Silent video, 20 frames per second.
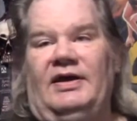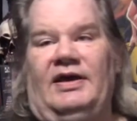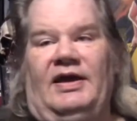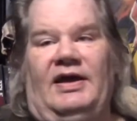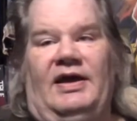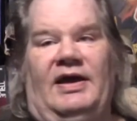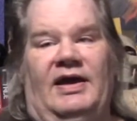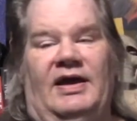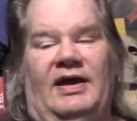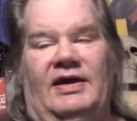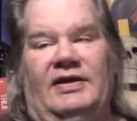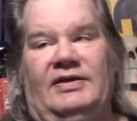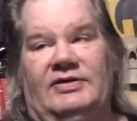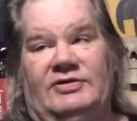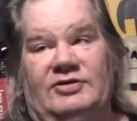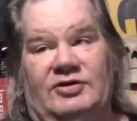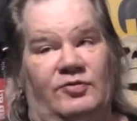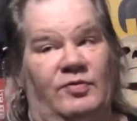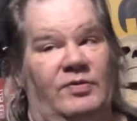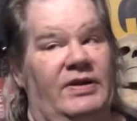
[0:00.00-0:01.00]
And
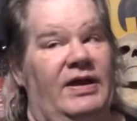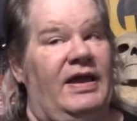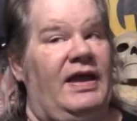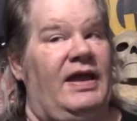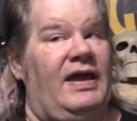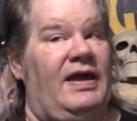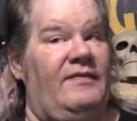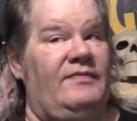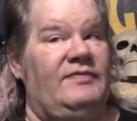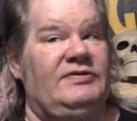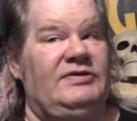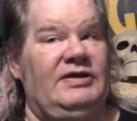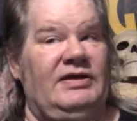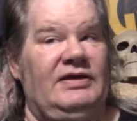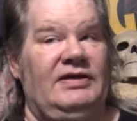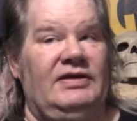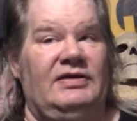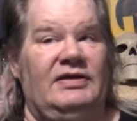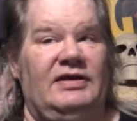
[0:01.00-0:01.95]
this is what I have seen.